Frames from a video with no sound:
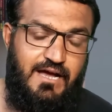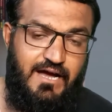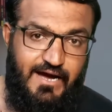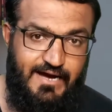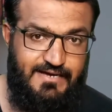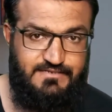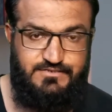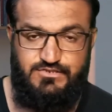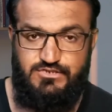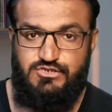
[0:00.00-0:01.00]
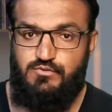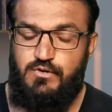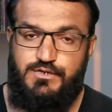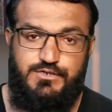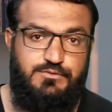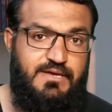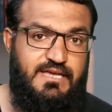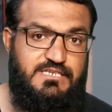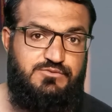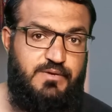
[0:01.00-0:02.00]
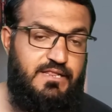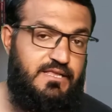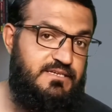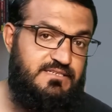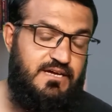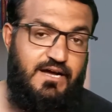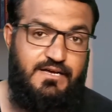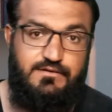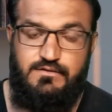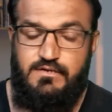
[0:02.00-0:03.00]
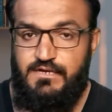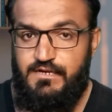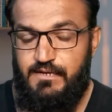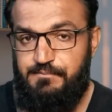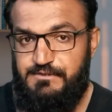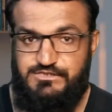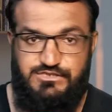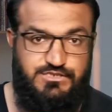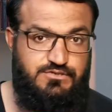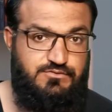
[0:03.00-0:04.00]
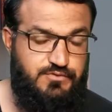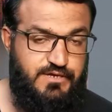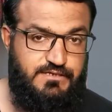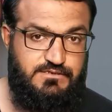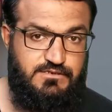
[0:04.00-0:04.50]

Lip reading: high search volume as well as higher competition rate.